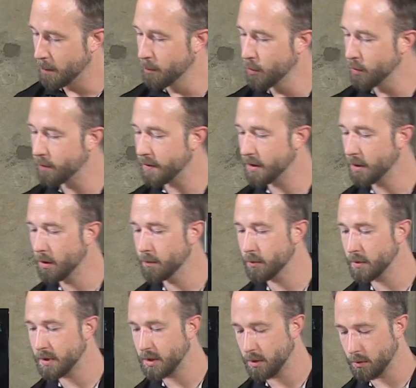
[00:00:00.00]
Moving over
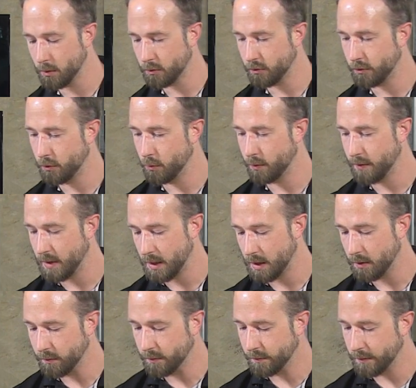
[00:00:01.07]
here to the
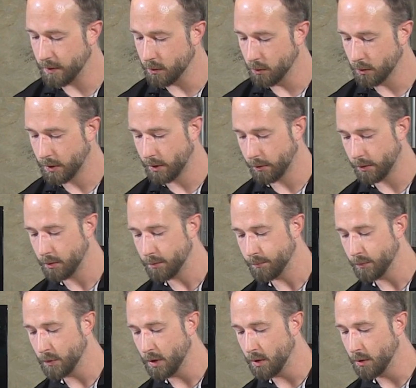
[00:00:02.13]
single color,
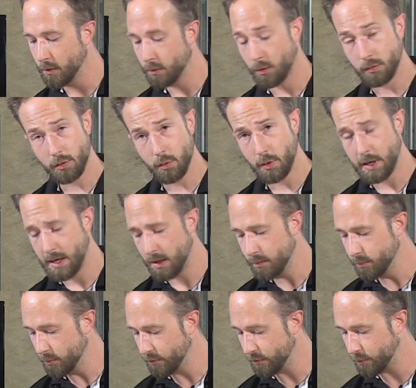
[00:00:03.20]
I'll go ahead,
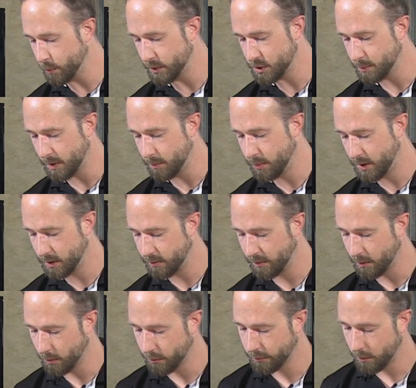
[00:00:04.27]
switch my
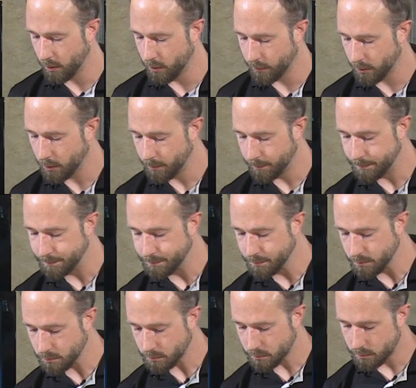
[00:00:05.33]
pigtails over.
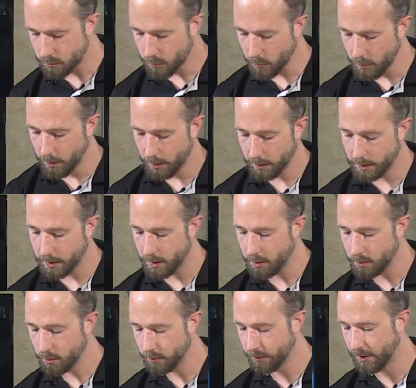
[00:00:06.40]

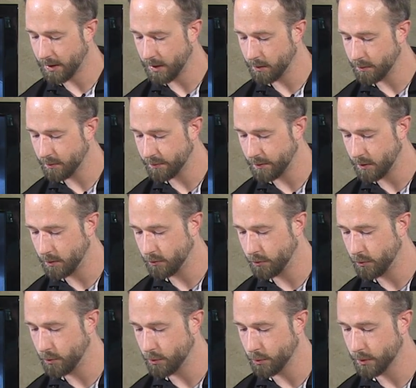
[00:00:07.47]
Again, tying this
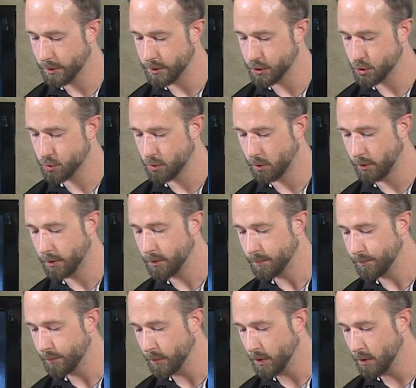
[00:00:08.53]
into your controller,
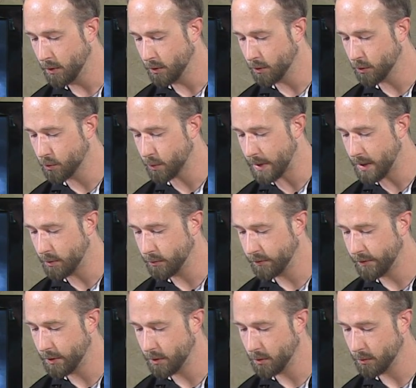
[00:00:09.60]
ground
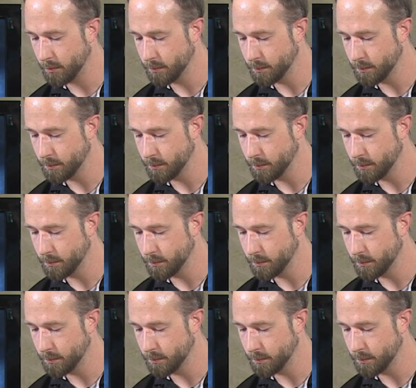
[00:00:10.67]
here,